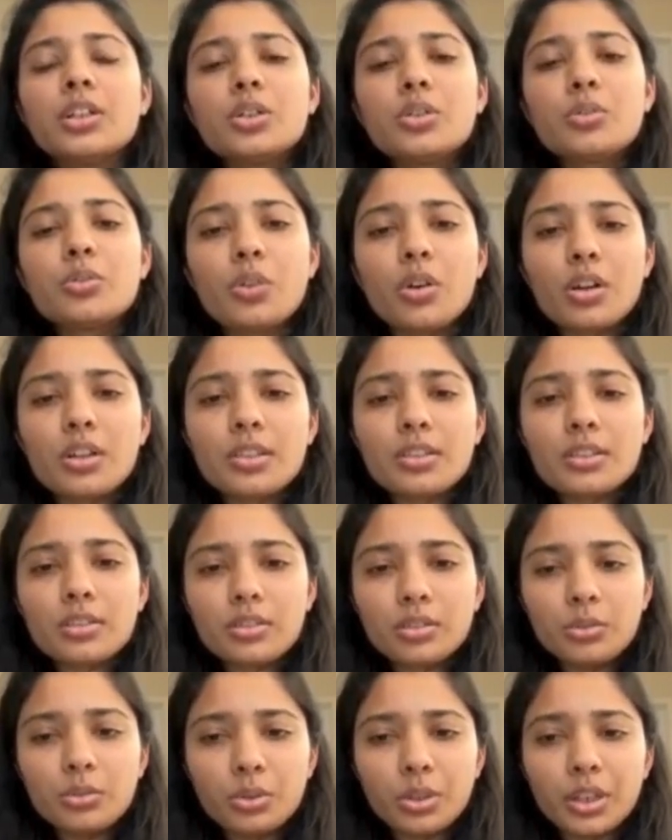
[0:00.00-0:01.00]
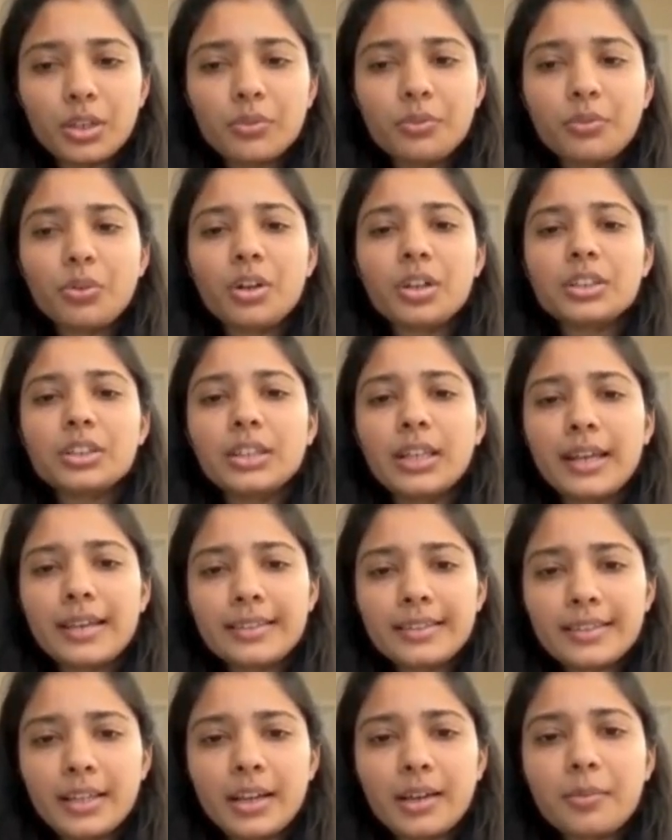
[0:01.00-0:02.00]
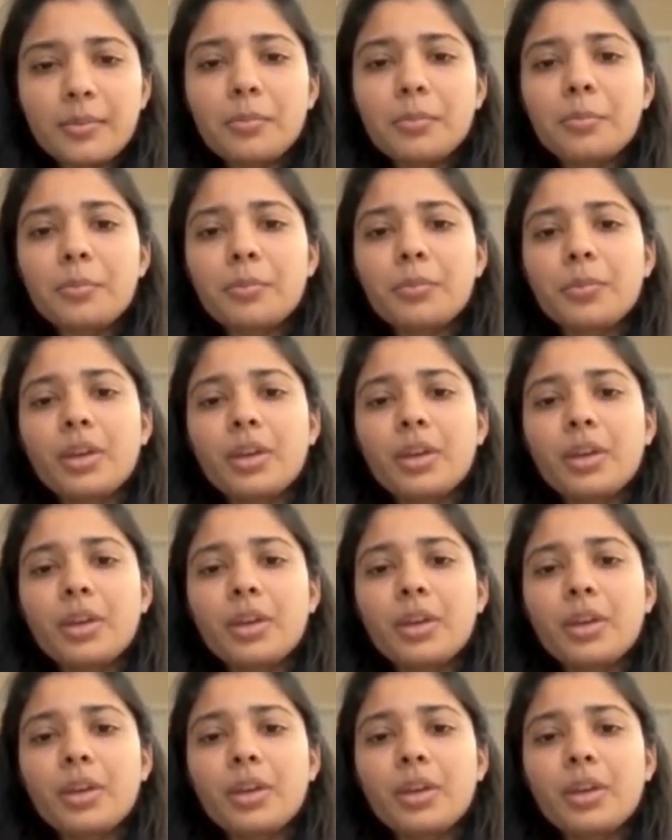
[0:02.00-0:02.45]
was going for the exam,